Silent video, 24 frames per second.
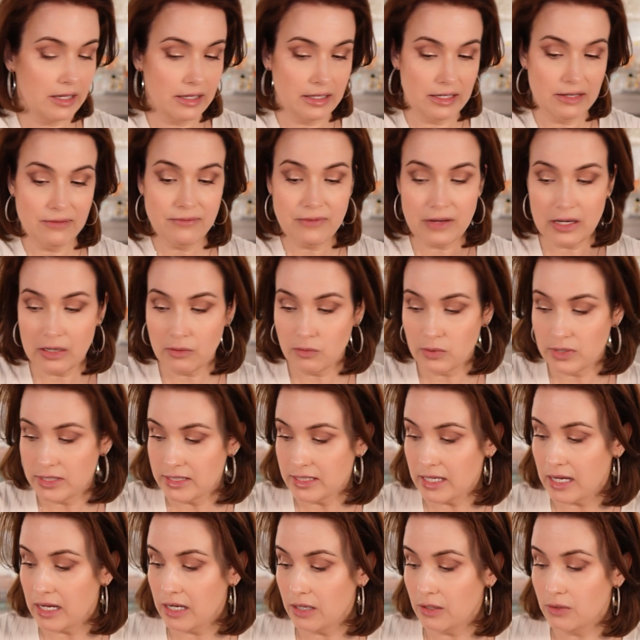if I was
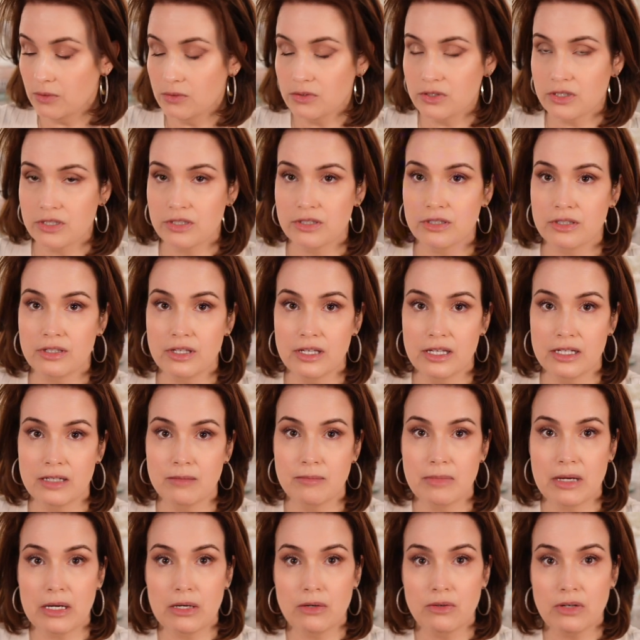out and
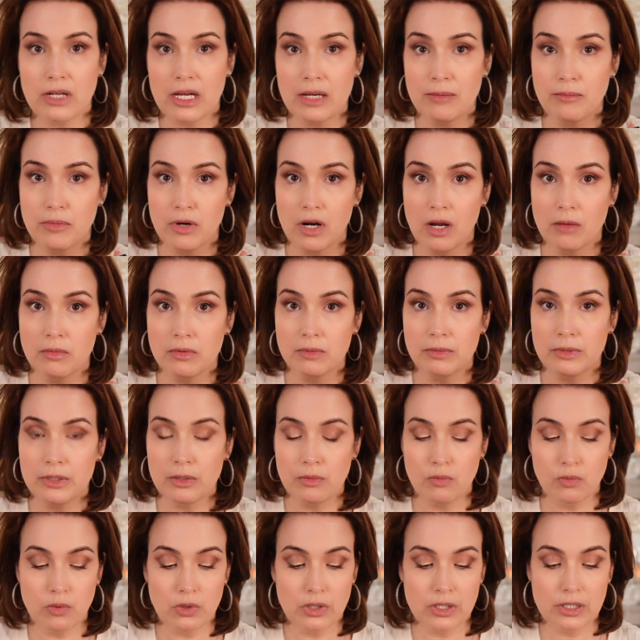about, I probably
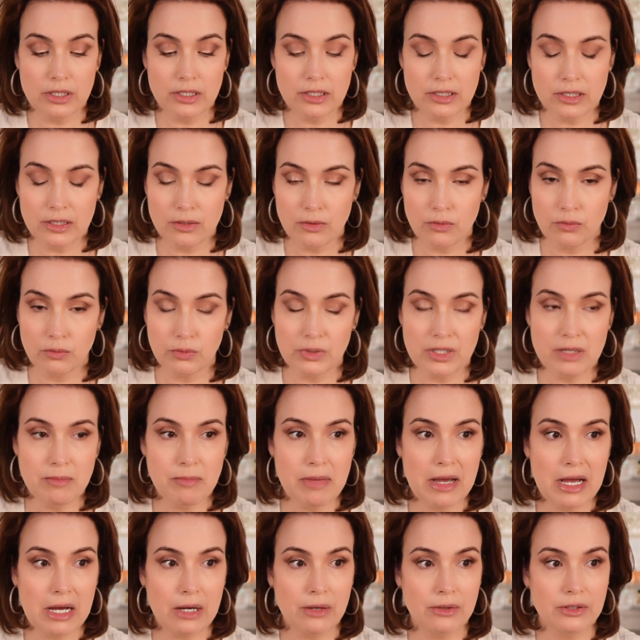would
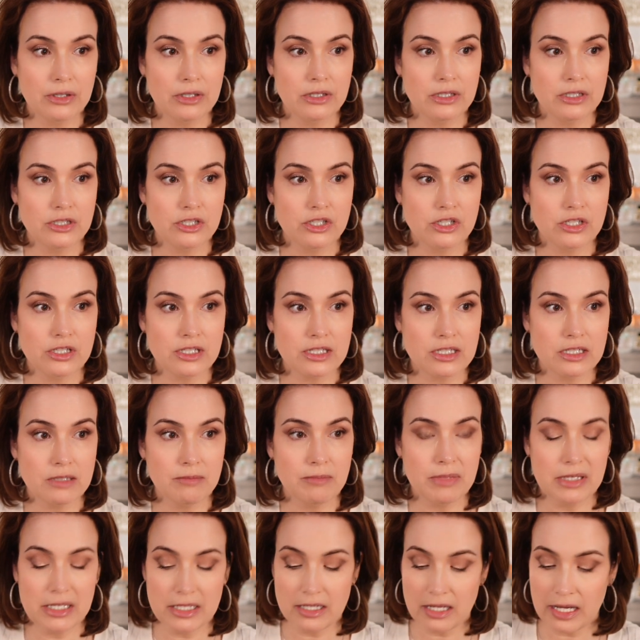repowder just a
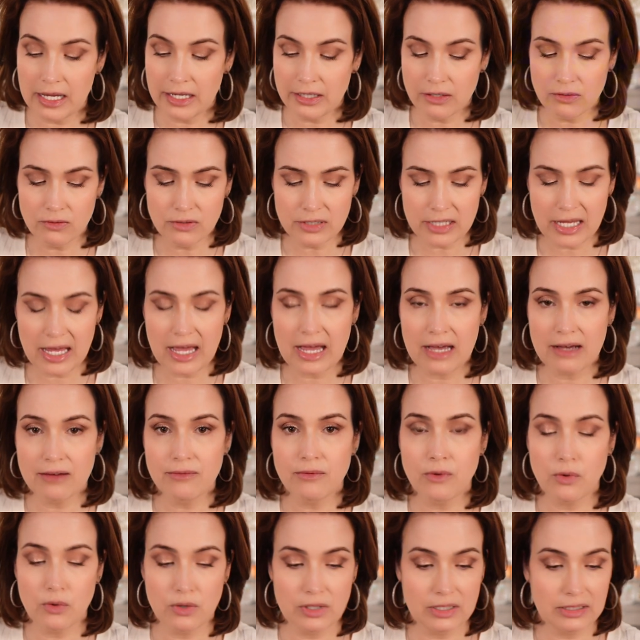bit. I don't
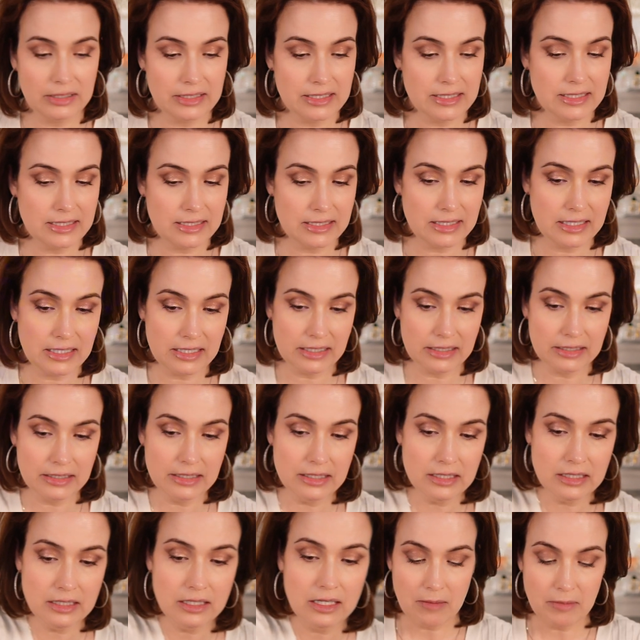have oily
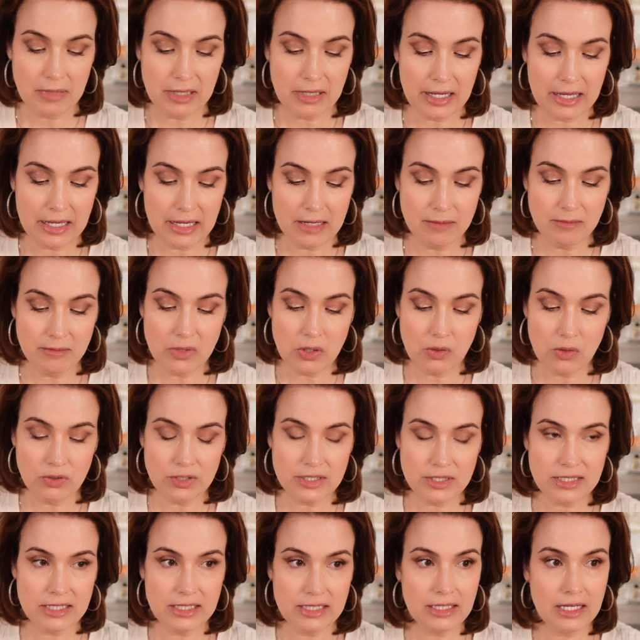skin, but I am
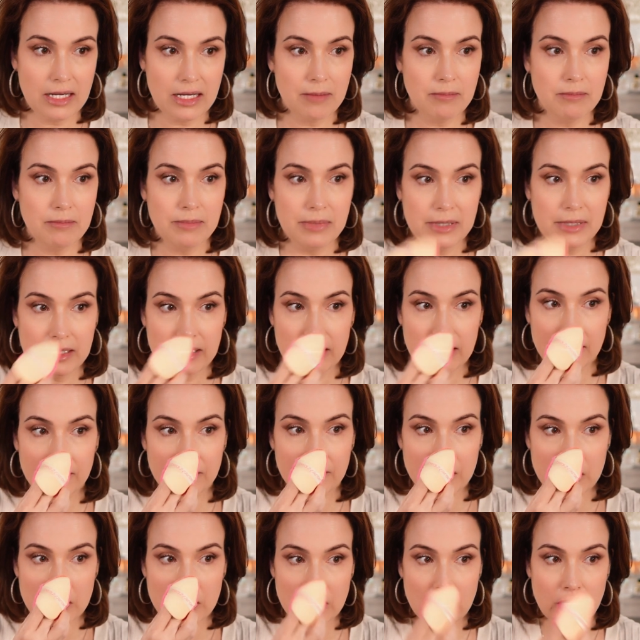noticing a bit of
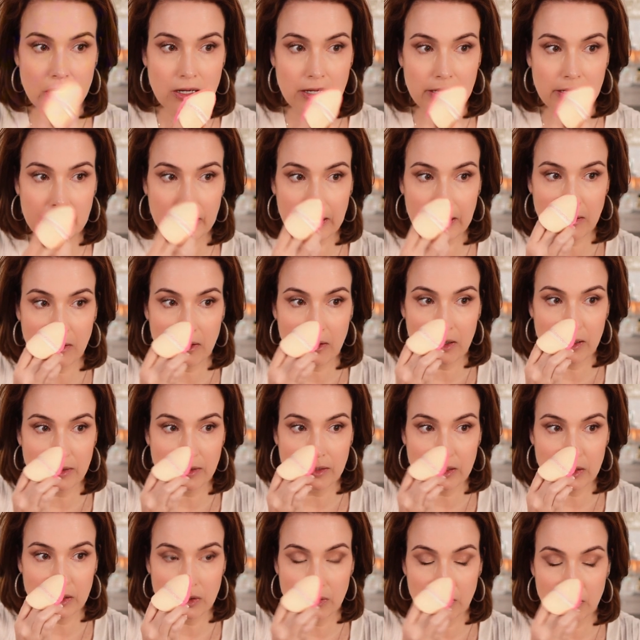shine on
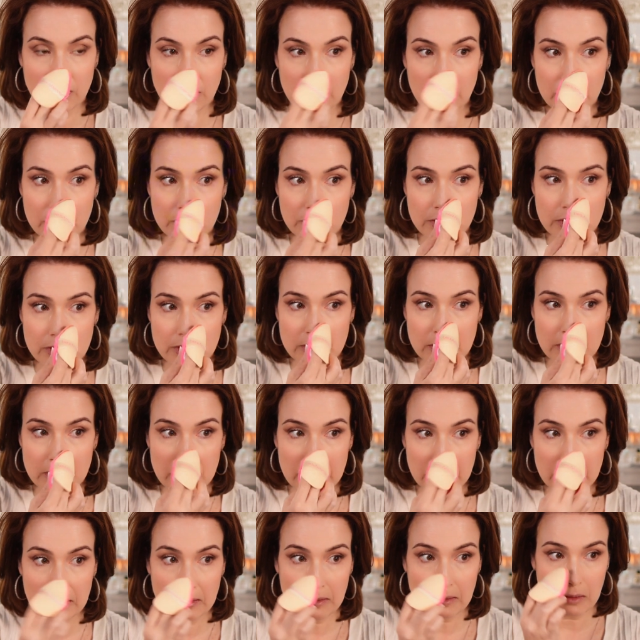the nose.
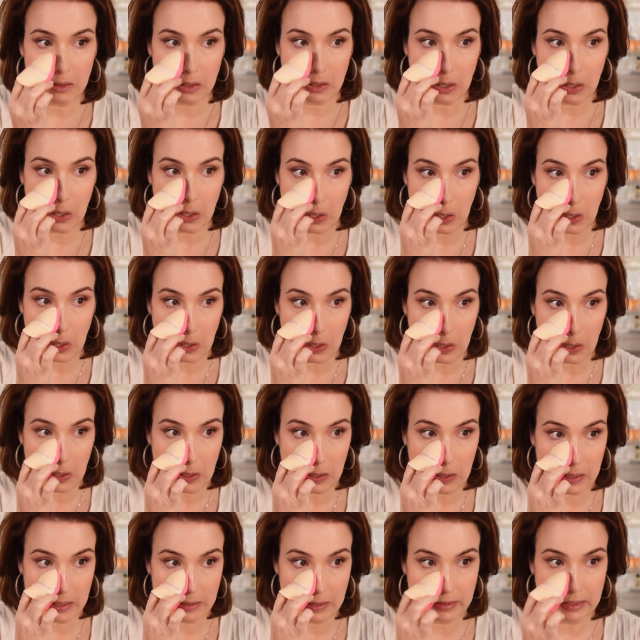
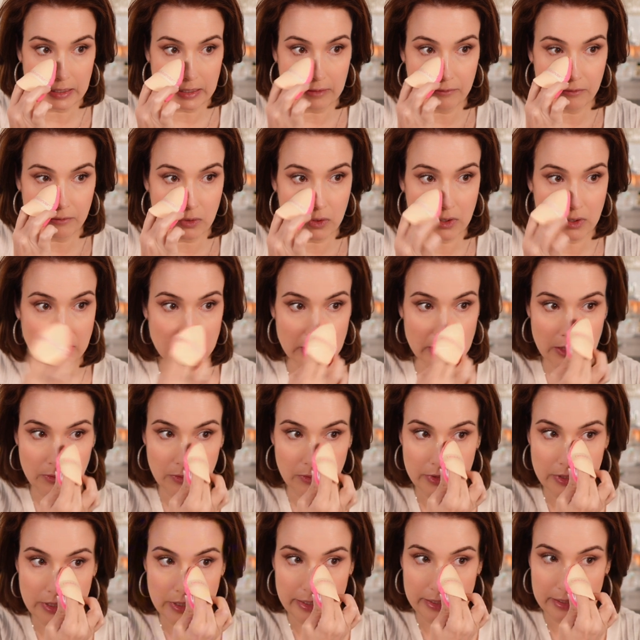And then of course I
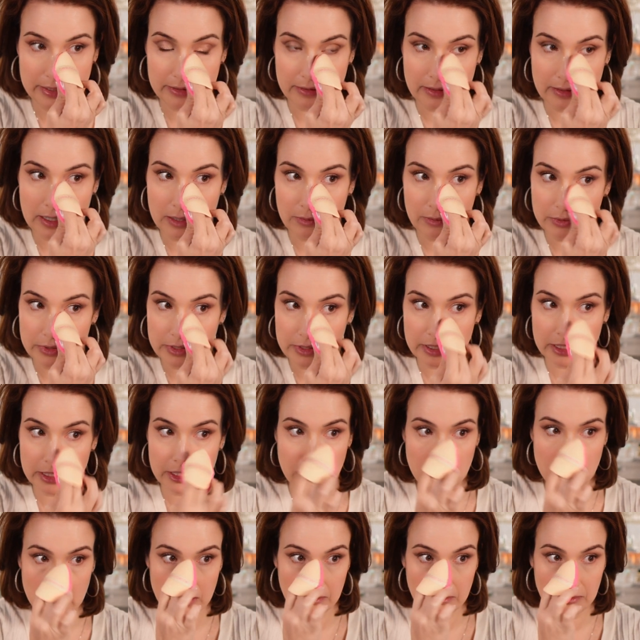would
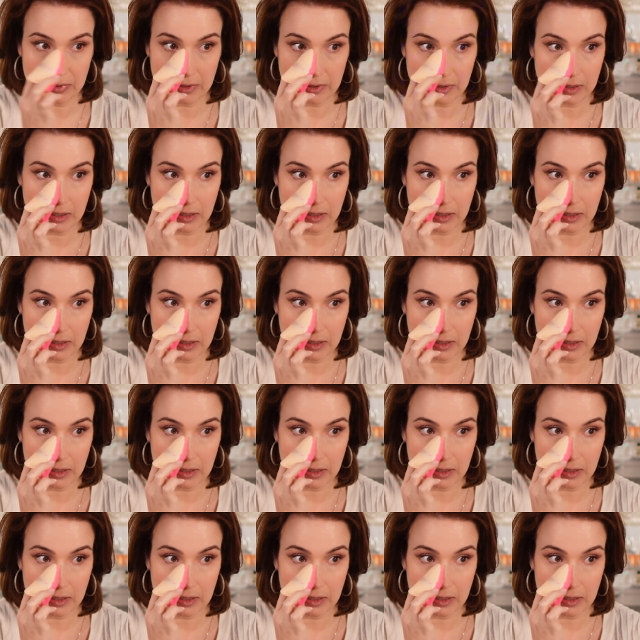touch up.